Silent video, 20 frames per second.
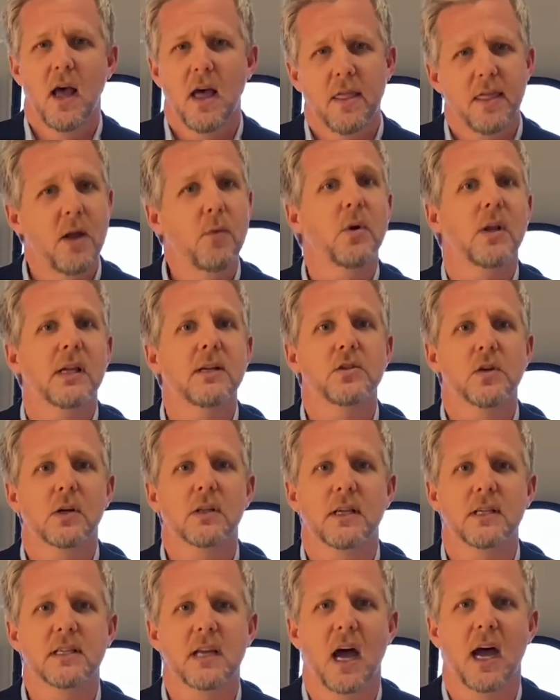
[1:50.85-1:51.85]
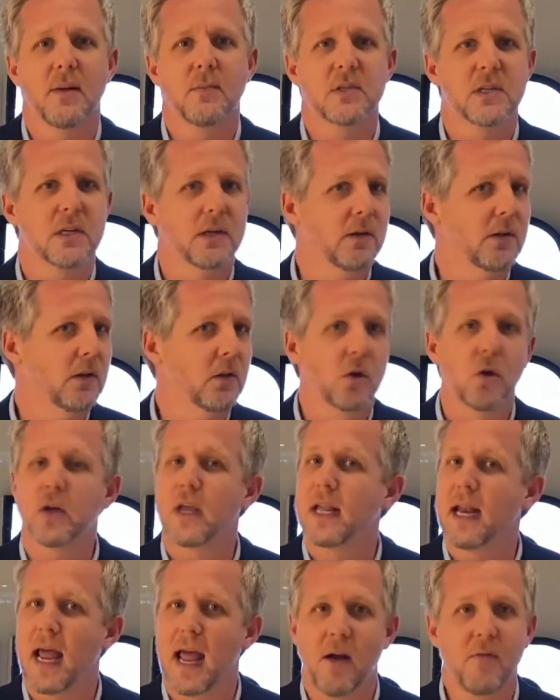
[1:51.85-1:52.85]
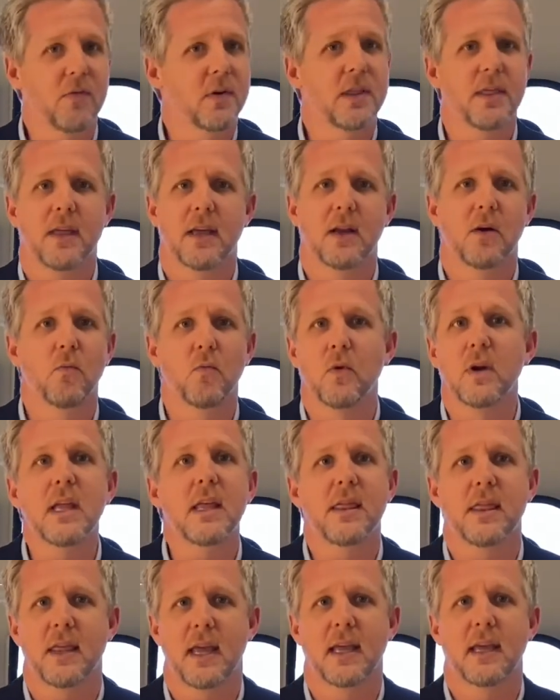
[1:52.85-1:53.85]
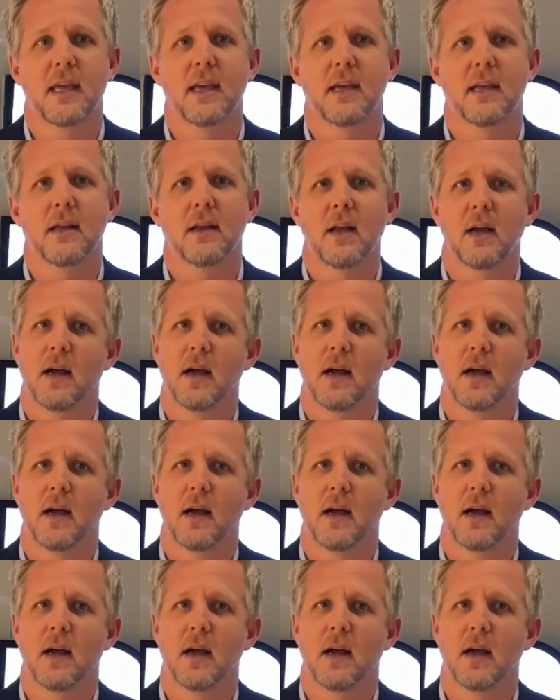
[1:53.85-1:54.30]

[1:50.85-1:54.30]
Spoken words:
They really took the time to look at everything, rethink it,